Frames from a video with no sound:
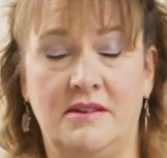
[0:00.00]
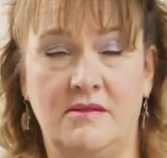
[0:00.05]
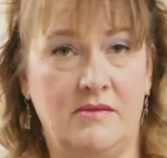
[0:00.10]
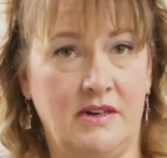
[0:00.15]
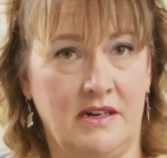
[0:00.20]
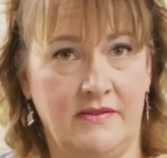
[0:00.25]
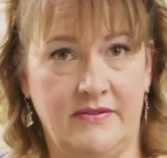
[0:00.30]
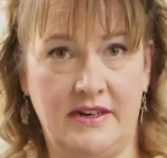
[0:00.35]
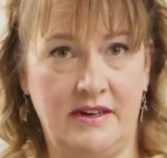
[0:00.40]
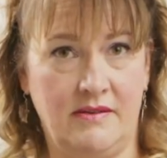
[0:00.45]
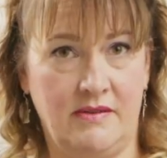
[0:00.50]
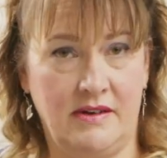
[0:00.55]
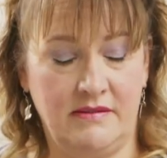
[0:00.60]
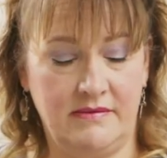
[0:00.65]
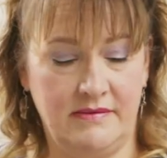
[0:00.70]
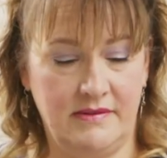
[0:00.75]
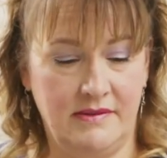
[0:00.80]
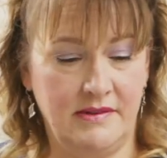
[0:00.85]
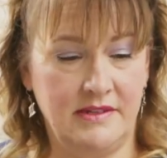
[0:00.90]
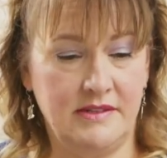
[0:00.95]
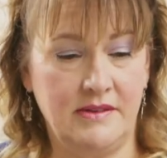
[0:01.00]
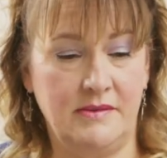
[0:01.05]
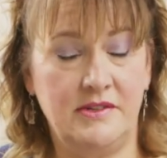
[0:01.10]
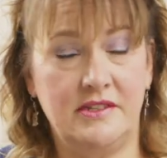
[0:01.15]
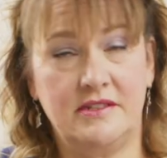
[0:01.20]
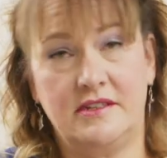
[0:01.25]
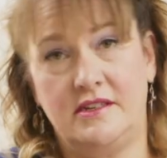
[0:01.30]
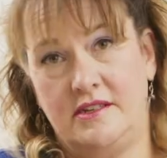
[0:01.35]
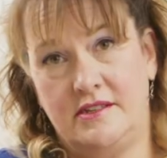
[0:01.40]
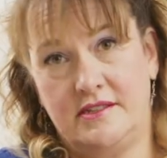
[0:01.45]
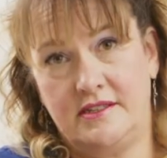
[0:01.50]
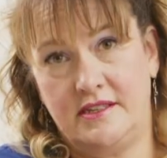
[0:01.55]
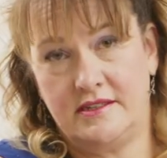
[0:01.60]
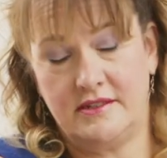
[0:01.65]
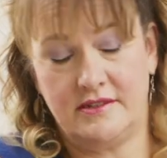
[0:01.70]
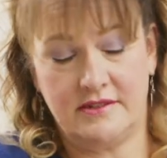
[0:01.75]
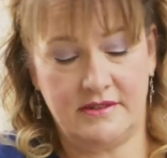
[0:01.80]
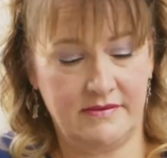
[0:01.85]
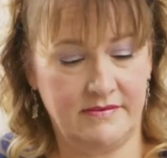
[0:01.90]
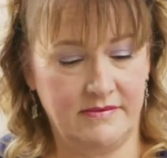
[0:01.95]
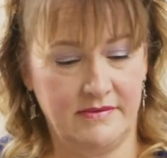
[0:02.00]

work very well. So I'm just going to use scissors.